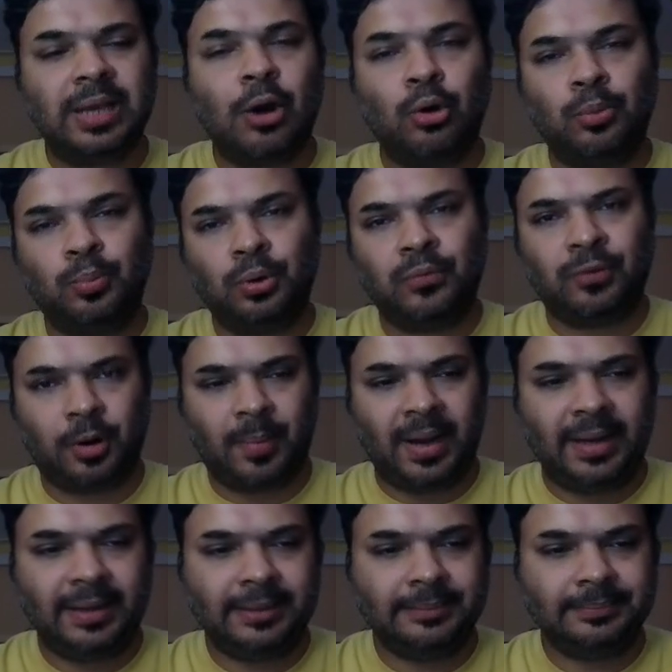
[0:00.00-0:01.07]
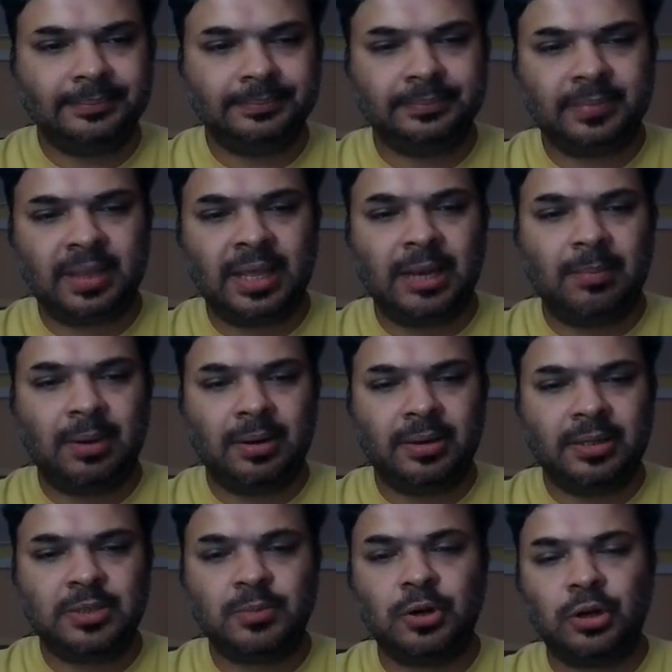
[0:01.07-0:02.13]
output formatting. Help
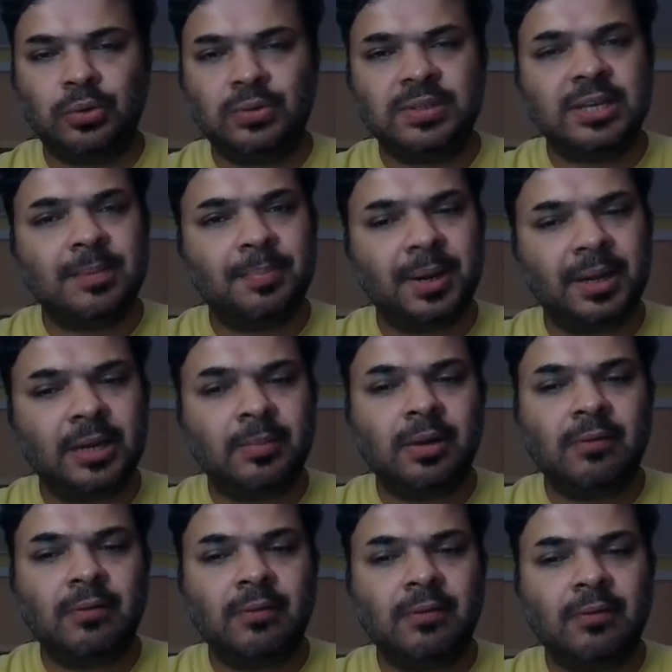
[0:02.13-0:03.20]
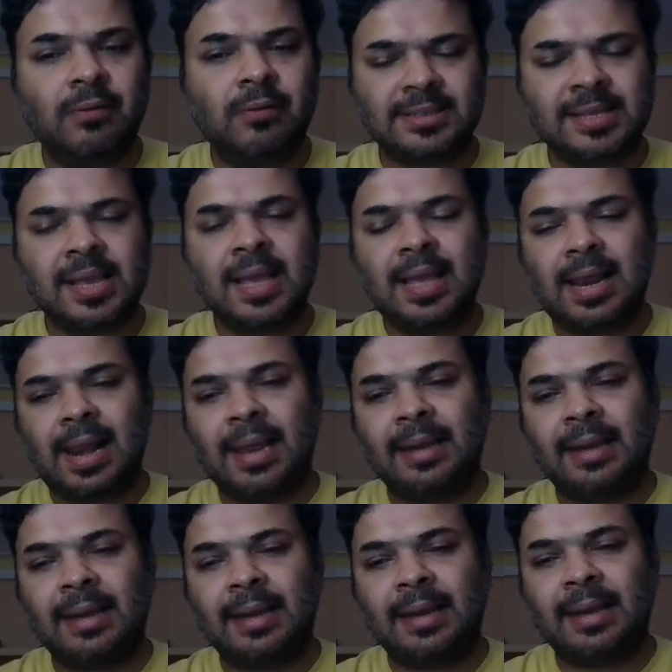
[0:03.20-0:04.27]
learners produce repeatable formats like
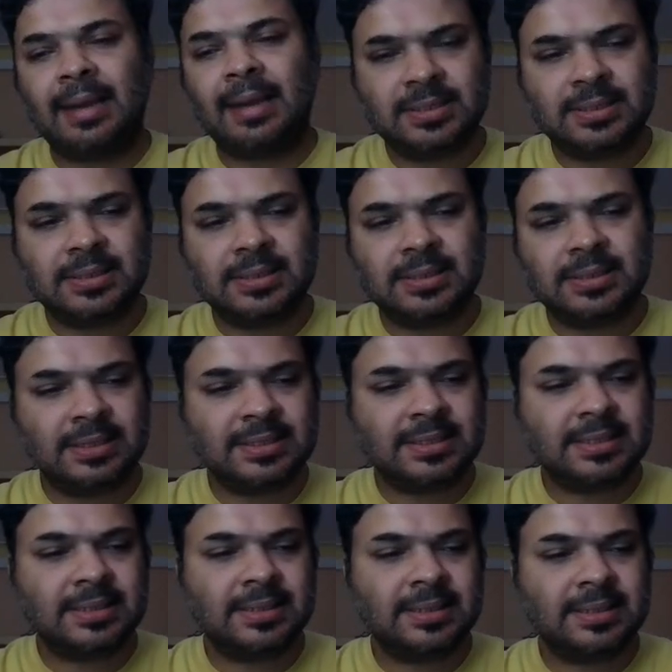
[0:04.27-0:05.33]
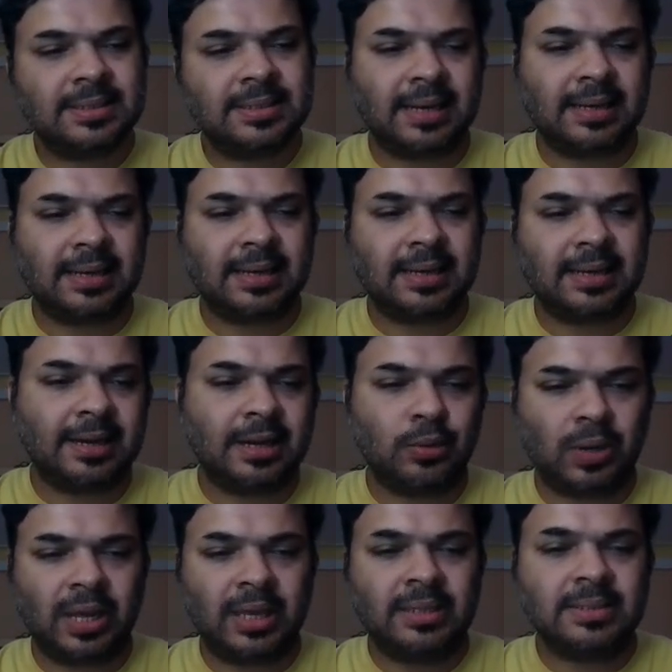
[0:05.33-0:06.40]
tables, lists, slide
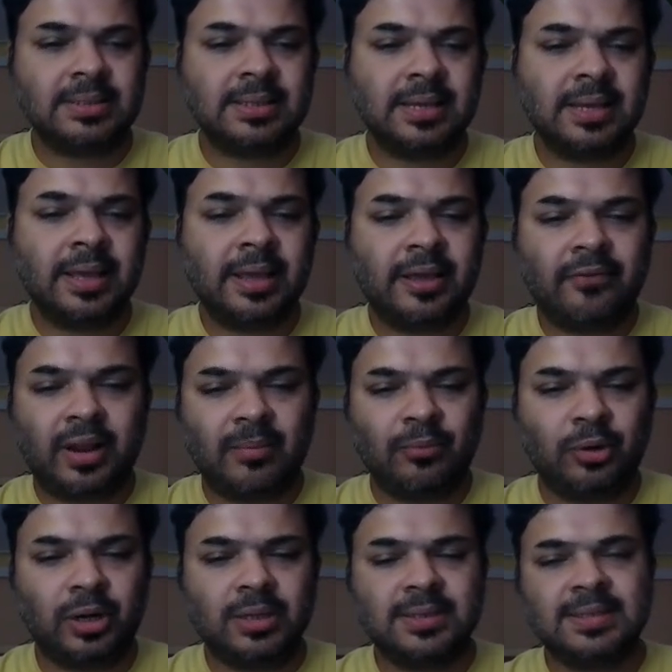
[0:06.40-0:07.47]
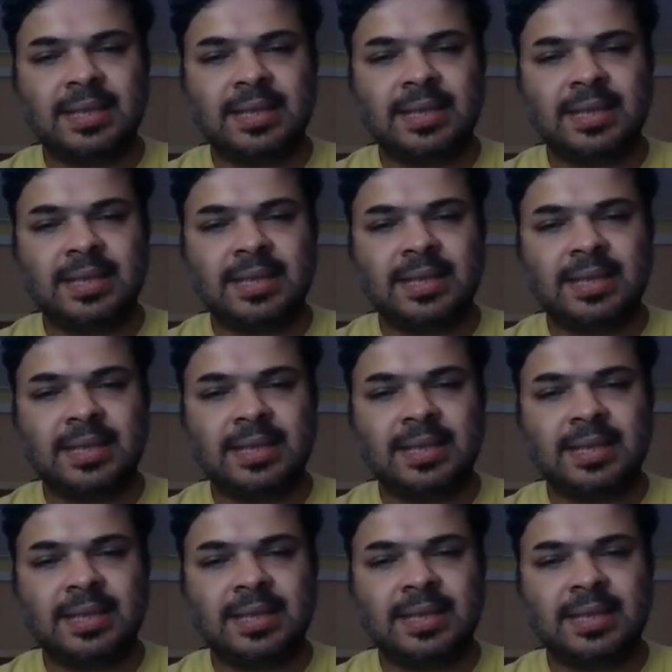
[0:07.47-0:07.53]
outlines, frameworks,